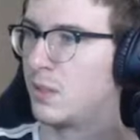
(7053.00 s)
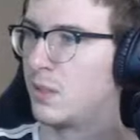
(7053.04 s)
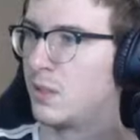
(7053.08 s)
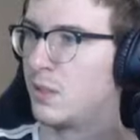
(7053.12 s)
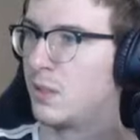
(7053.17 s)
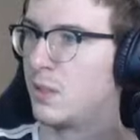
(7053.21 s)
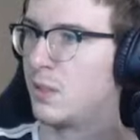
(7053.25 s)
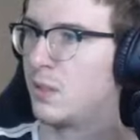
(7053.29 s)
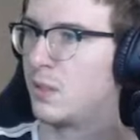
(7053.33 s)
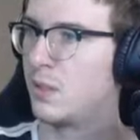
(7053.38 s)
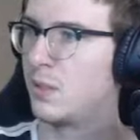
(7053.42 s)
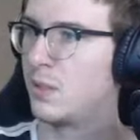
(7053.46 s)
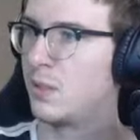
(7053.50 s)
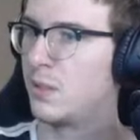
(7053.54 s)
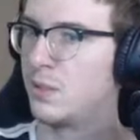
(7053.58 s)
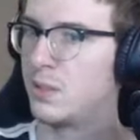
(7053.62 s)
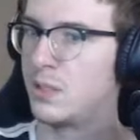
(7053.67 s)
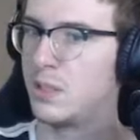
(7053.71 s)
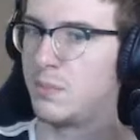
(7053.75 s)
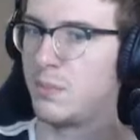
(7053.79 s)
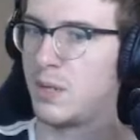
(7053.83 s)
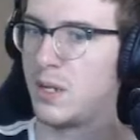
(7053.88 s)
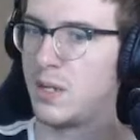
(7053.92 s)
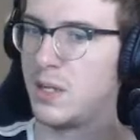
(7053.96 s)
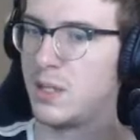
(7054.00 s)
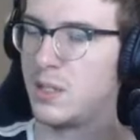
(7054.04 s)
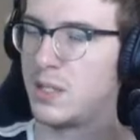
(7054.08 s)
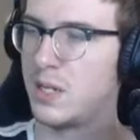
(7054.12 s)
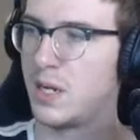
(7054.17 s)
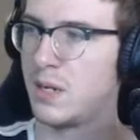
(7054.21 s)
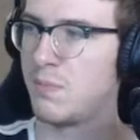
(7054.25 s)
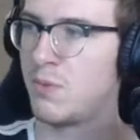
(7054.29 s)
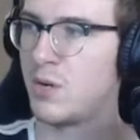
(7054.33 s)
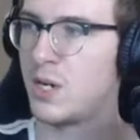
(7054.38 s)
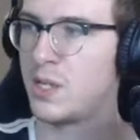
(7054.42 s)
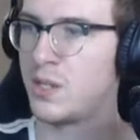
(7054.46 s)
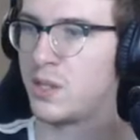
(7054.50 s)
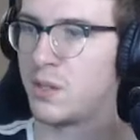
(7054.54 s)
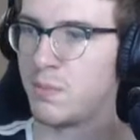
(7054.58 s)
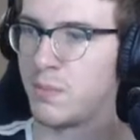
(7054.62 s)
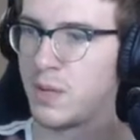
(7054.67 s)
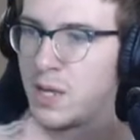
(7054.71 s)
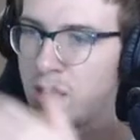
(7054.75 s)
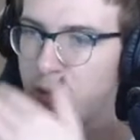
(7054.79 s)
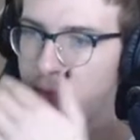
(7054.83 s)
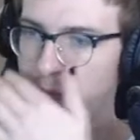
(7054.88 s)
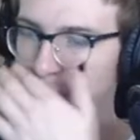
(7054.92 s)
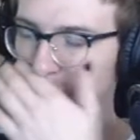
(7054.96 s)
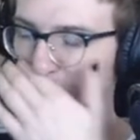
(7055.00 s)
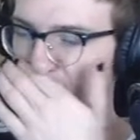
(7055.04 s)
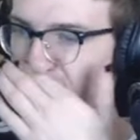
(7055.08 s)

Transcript: Oh, did I break the map by